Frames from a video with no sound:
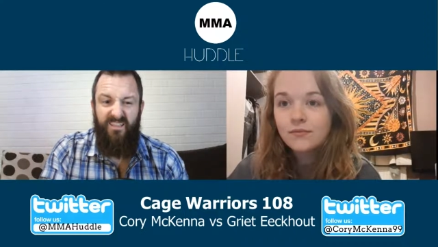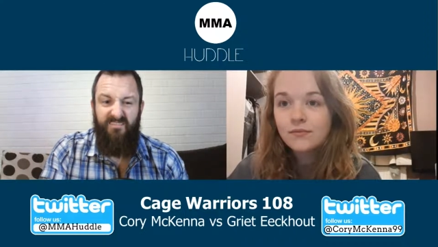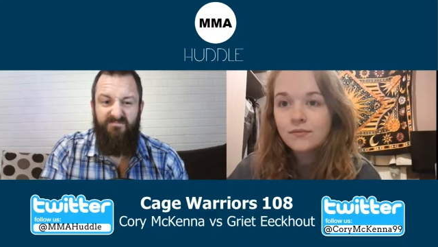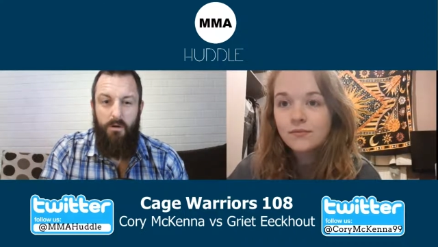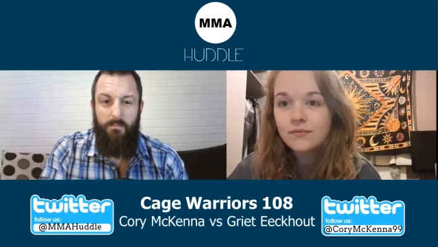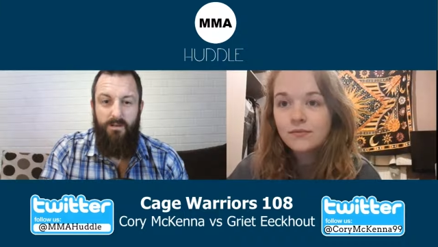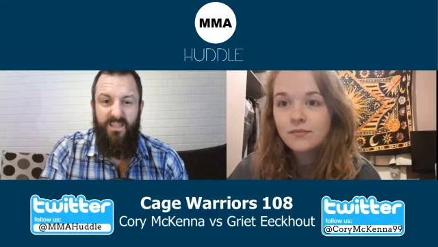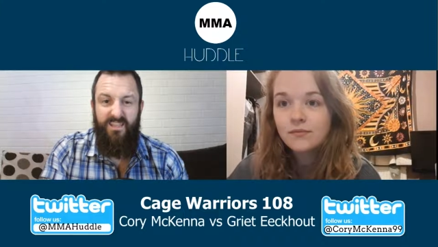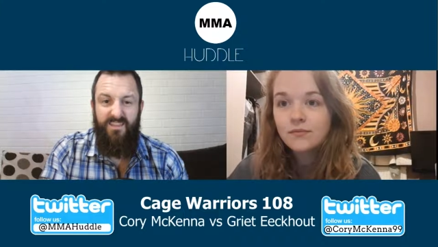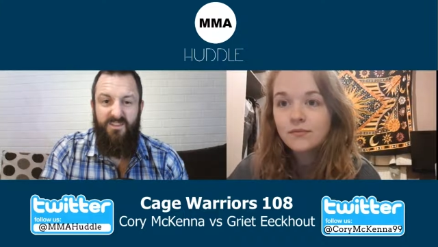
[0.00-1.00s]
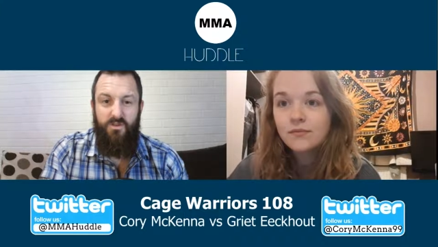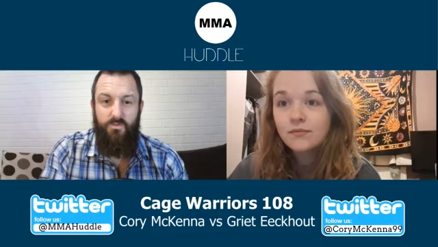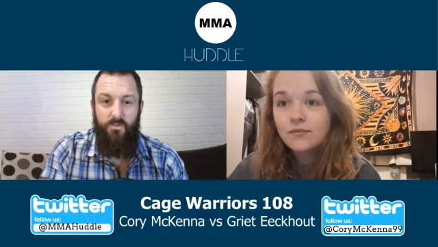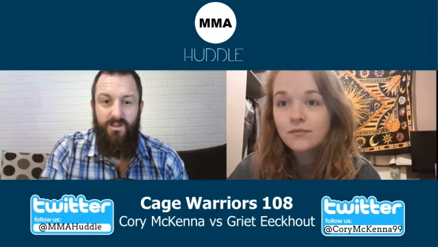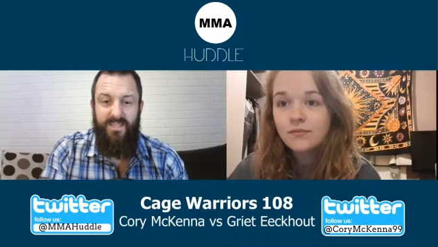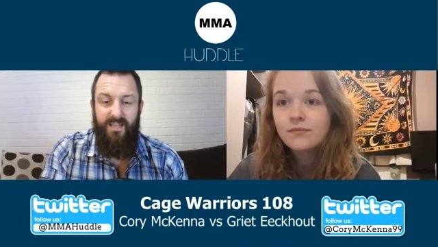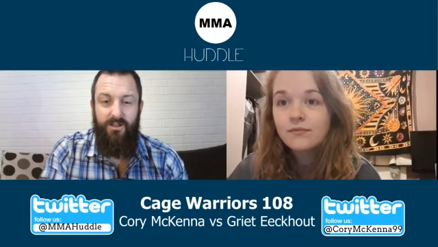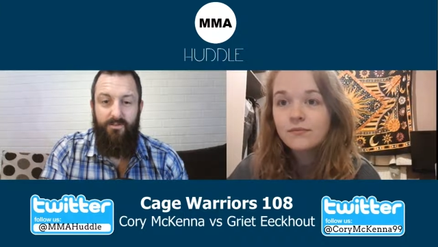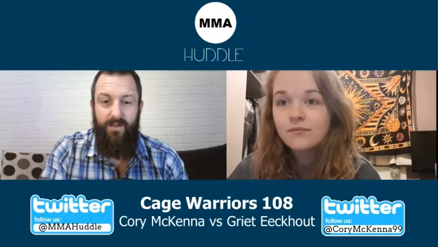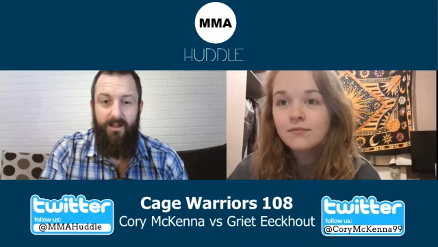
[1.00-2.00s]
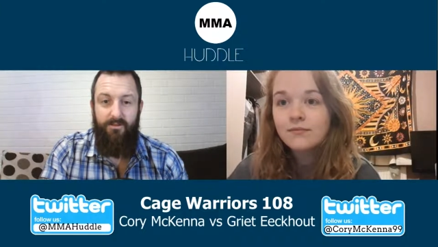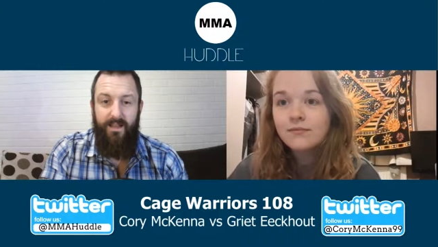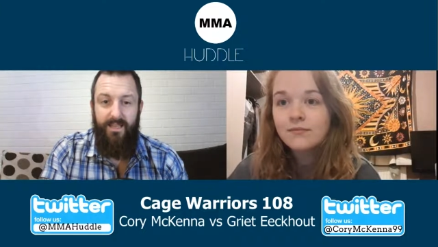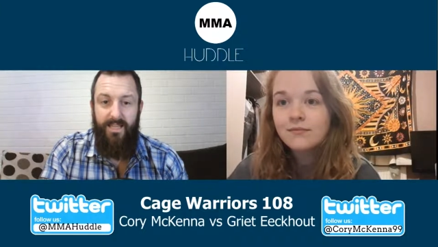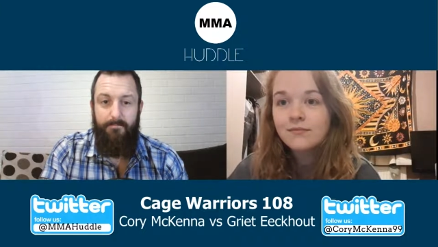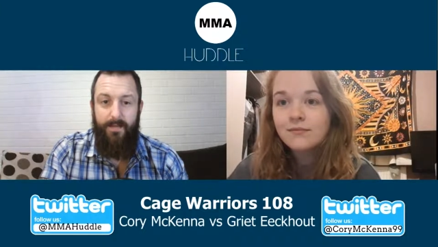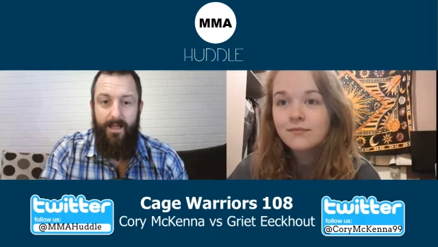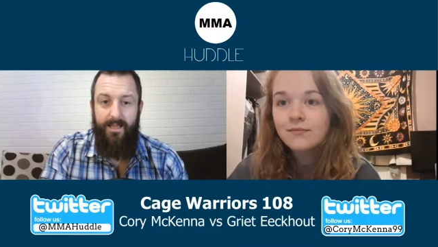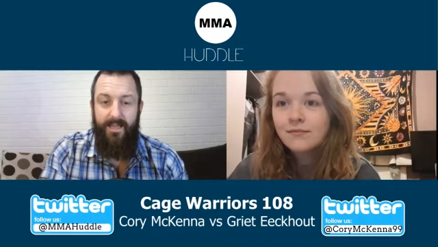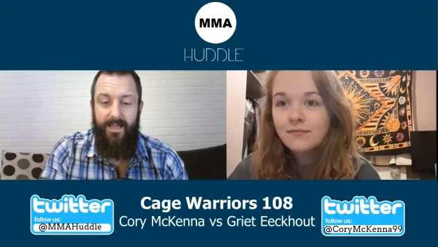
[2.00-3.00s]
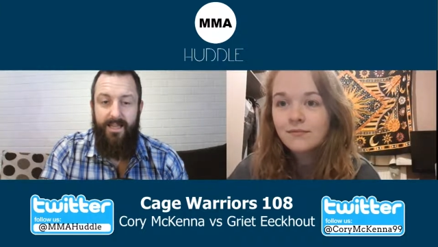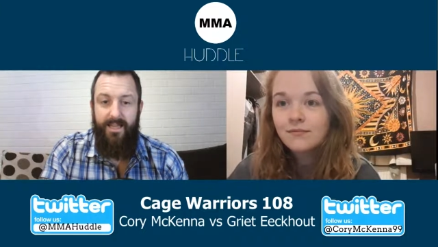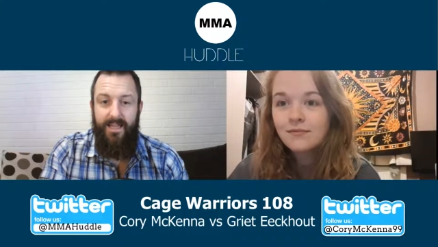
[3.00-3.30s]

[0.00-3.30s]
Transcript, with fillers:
Speaker 1: Probably you just want to take her out and get back in